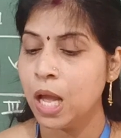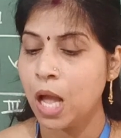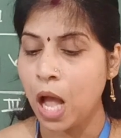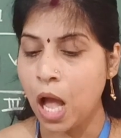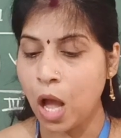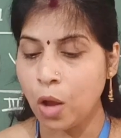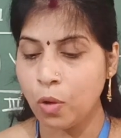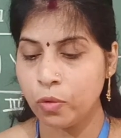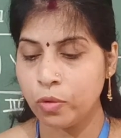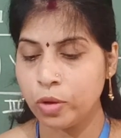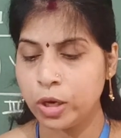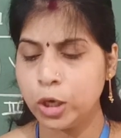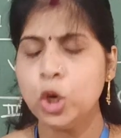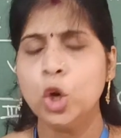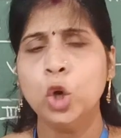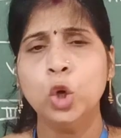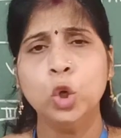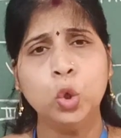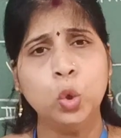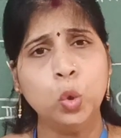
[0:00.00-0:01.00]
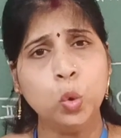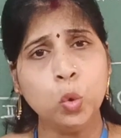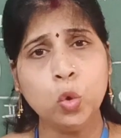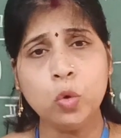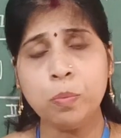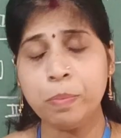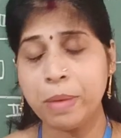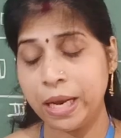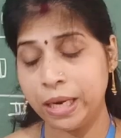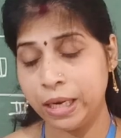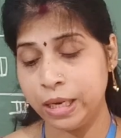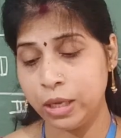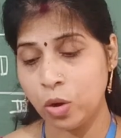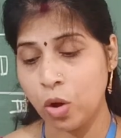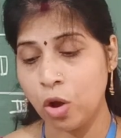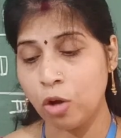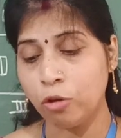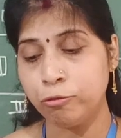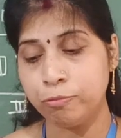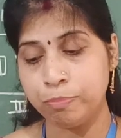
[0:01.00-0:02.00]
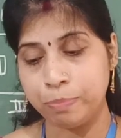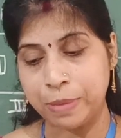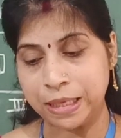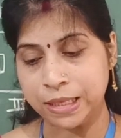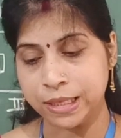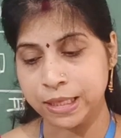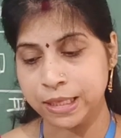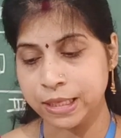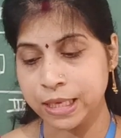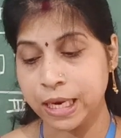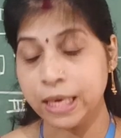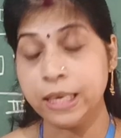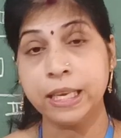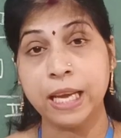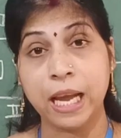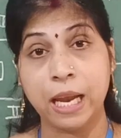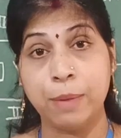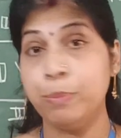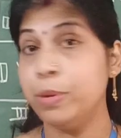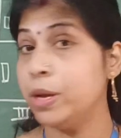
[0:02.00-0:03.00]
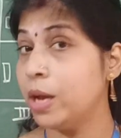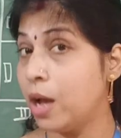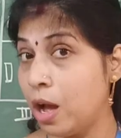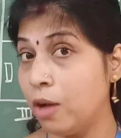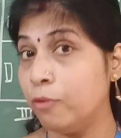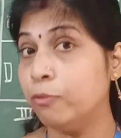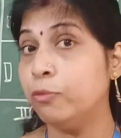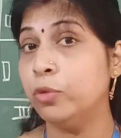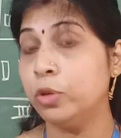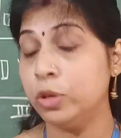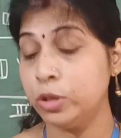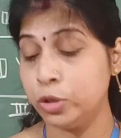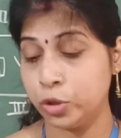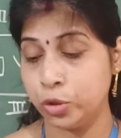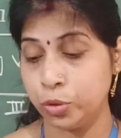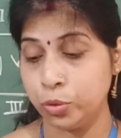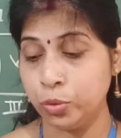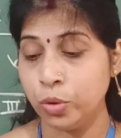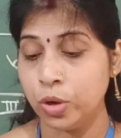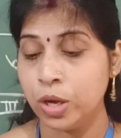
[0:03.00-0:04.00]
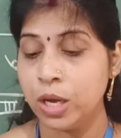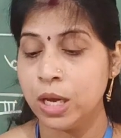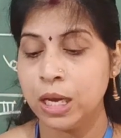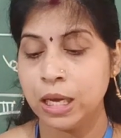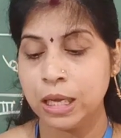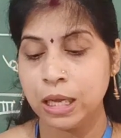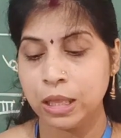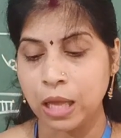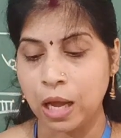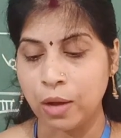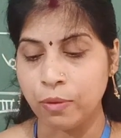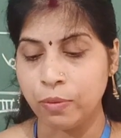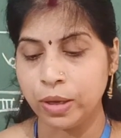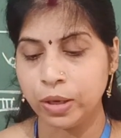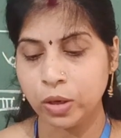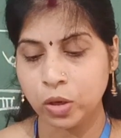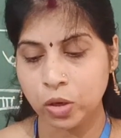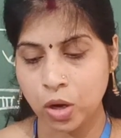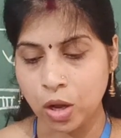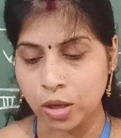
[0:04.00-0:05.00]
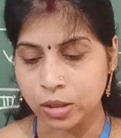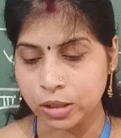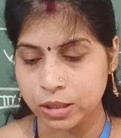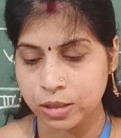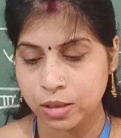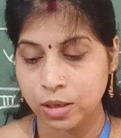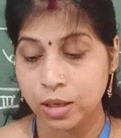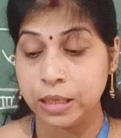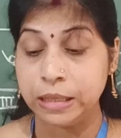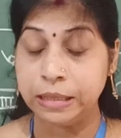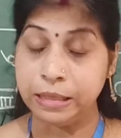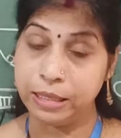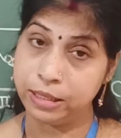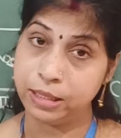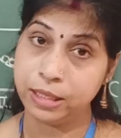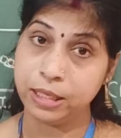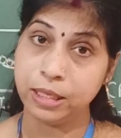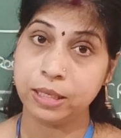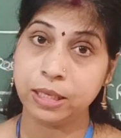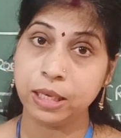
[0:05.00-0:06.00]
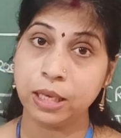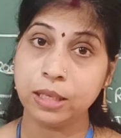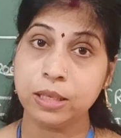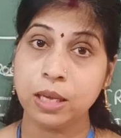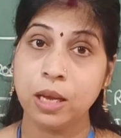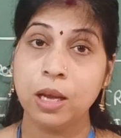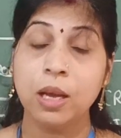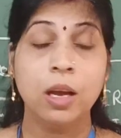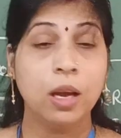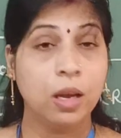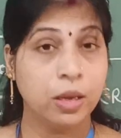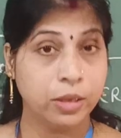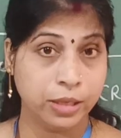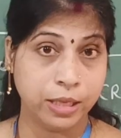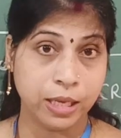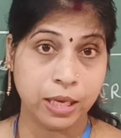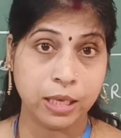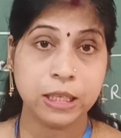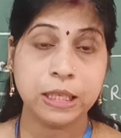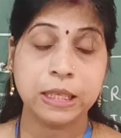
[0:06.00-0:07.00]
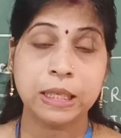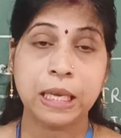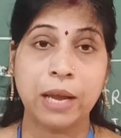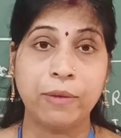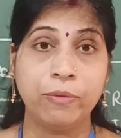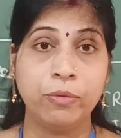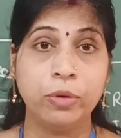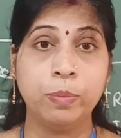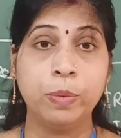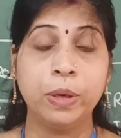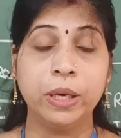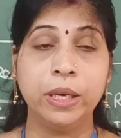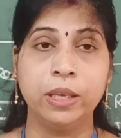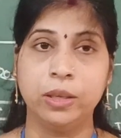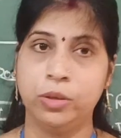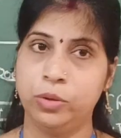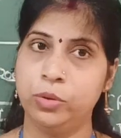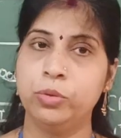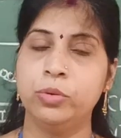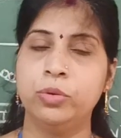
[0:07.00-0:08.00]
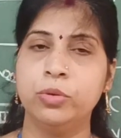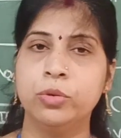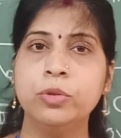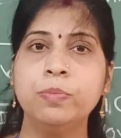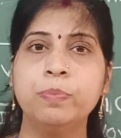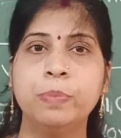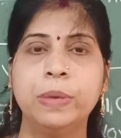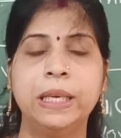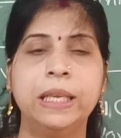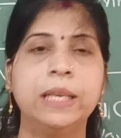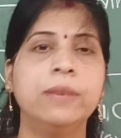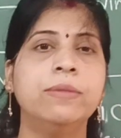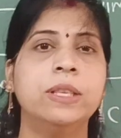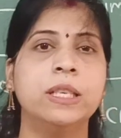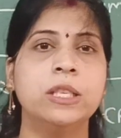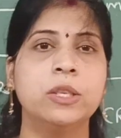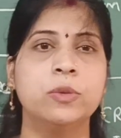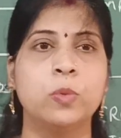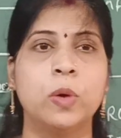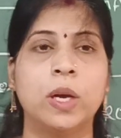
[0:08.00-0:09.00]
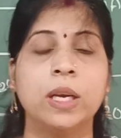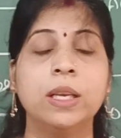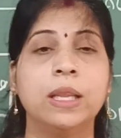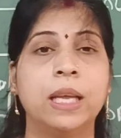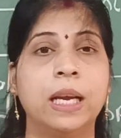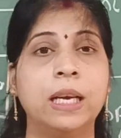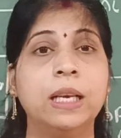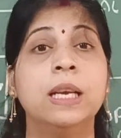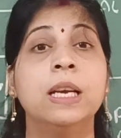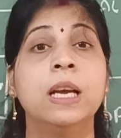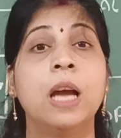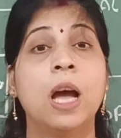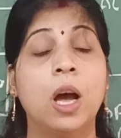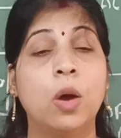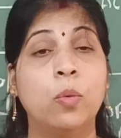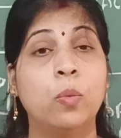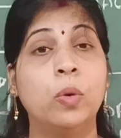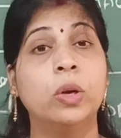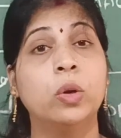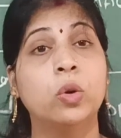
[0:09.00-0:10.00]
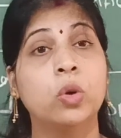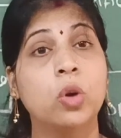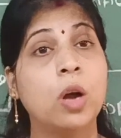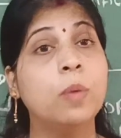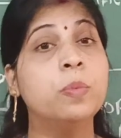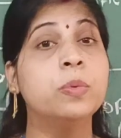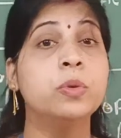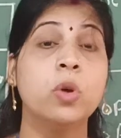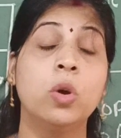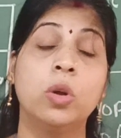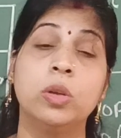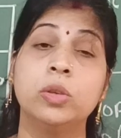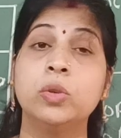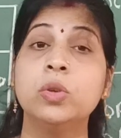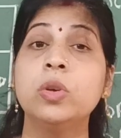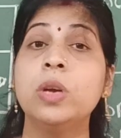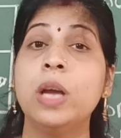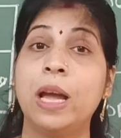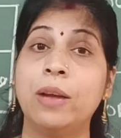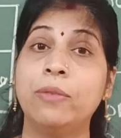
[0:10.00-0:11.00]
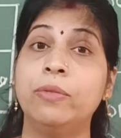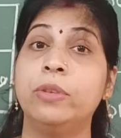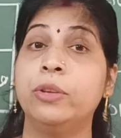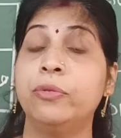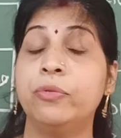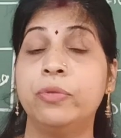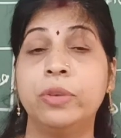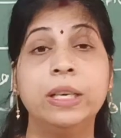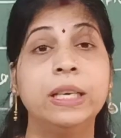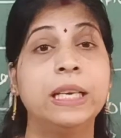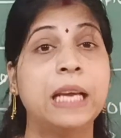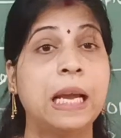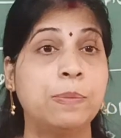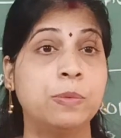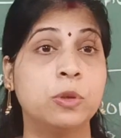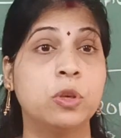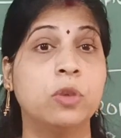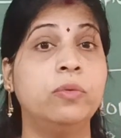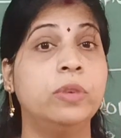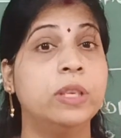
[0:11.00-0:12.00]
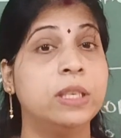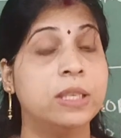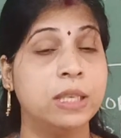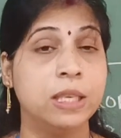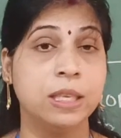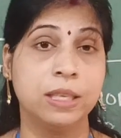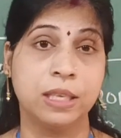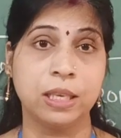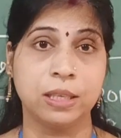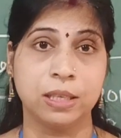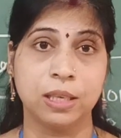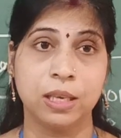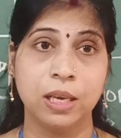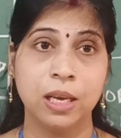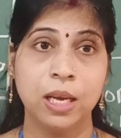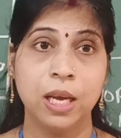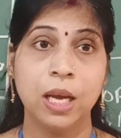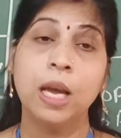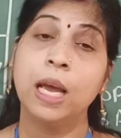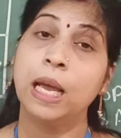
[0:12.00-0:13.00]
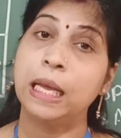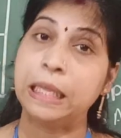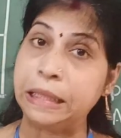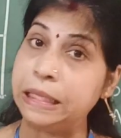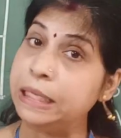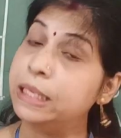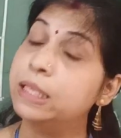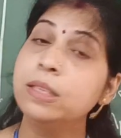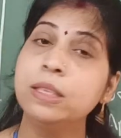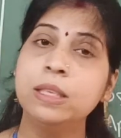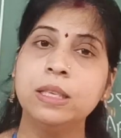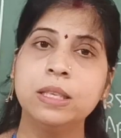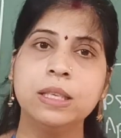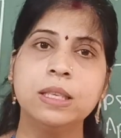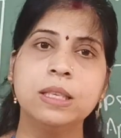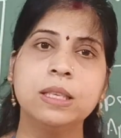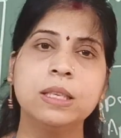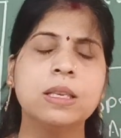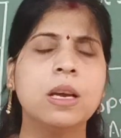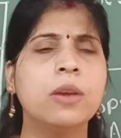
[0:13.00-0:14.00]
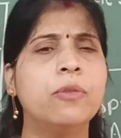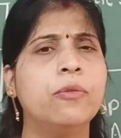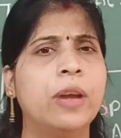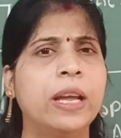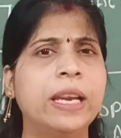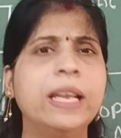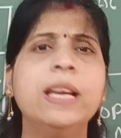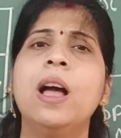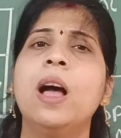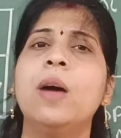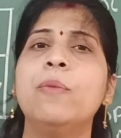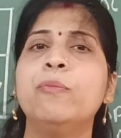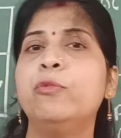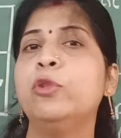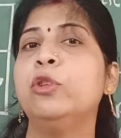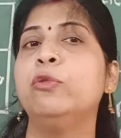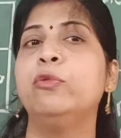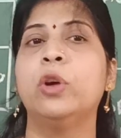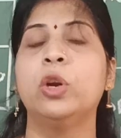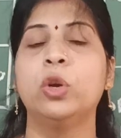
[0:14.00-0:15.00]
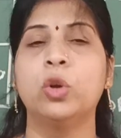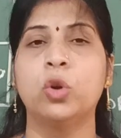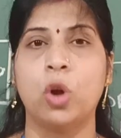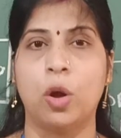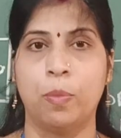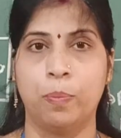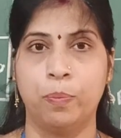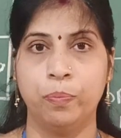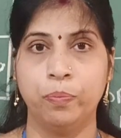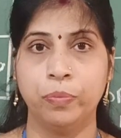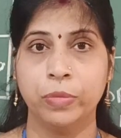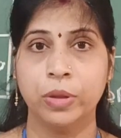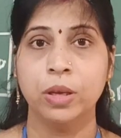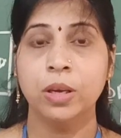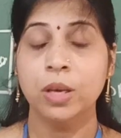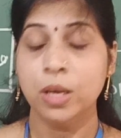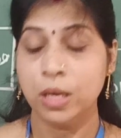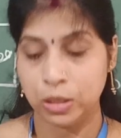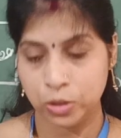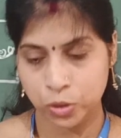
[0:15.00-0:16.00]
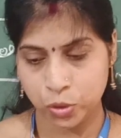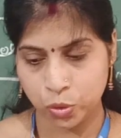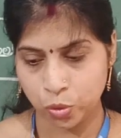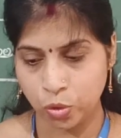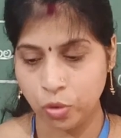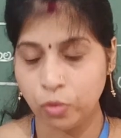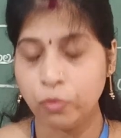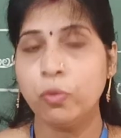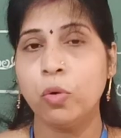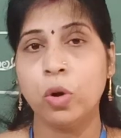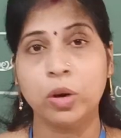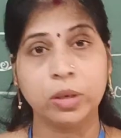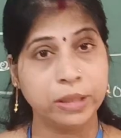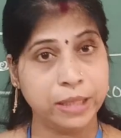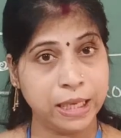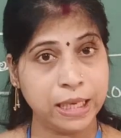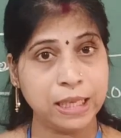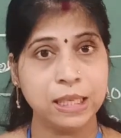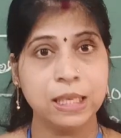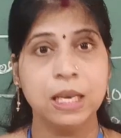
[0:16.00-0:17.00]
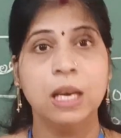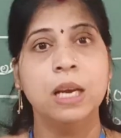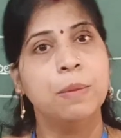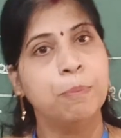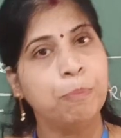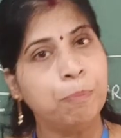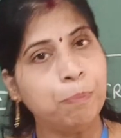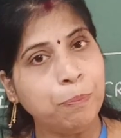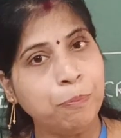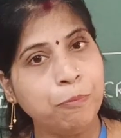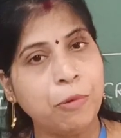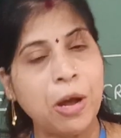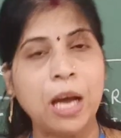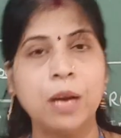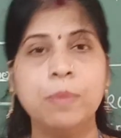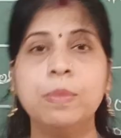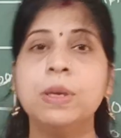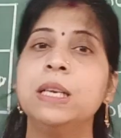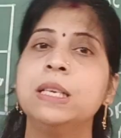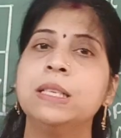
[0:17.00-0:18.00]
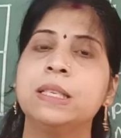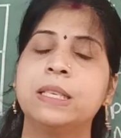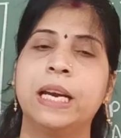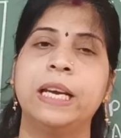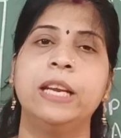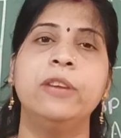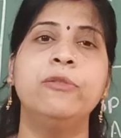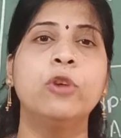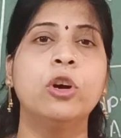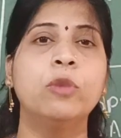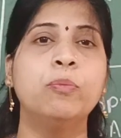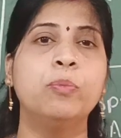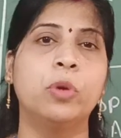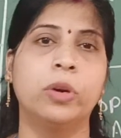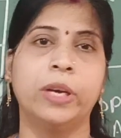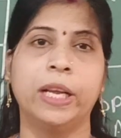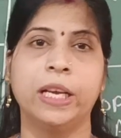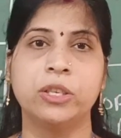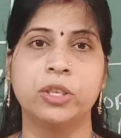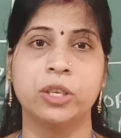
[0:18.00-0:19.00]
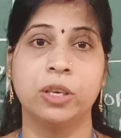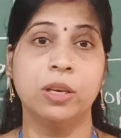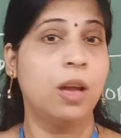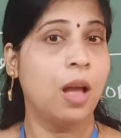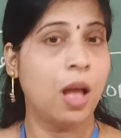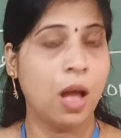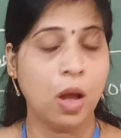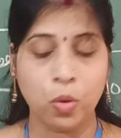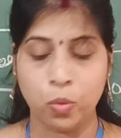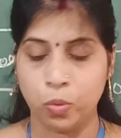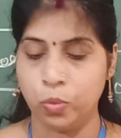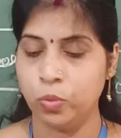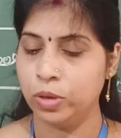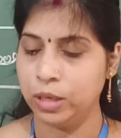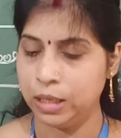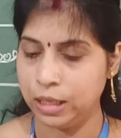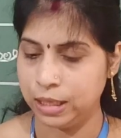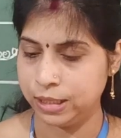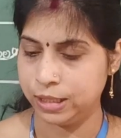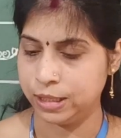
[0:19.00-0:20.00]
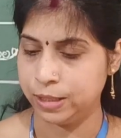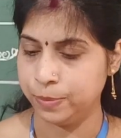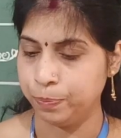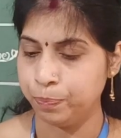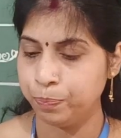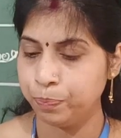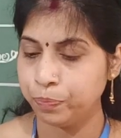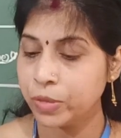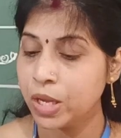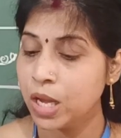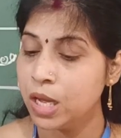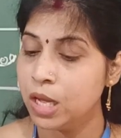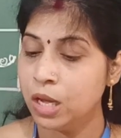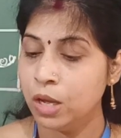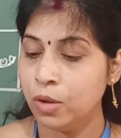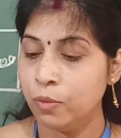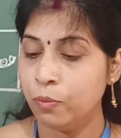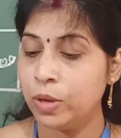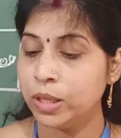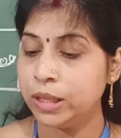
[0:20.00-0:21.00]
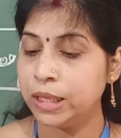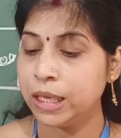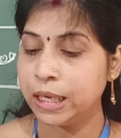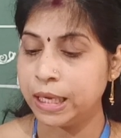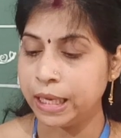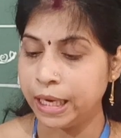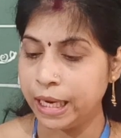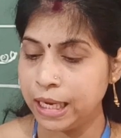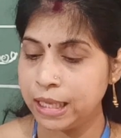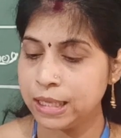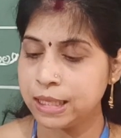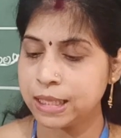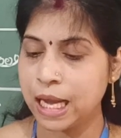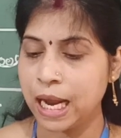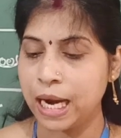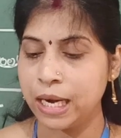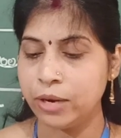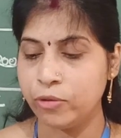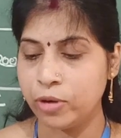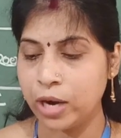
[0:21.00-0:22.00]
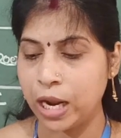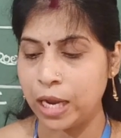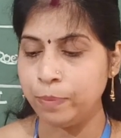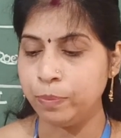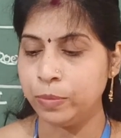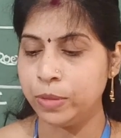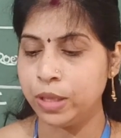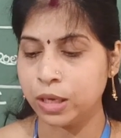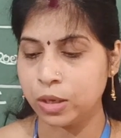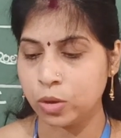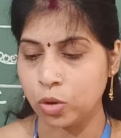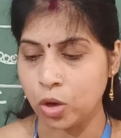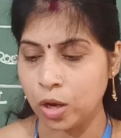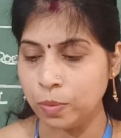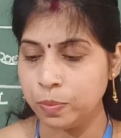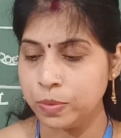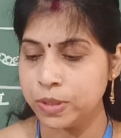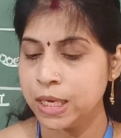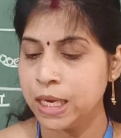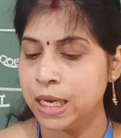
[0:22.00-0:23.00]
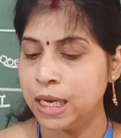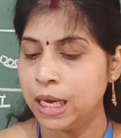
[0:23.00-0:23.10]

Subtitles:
However, too many of pesticides can be harmful to our crop. Diseases, yes everybody, you don't believe this one that our crops also have different types of diseases and these diseases are very harmful for crop. So for this, farmer is ready for protection. How? Listen. When the grain and ripe the crops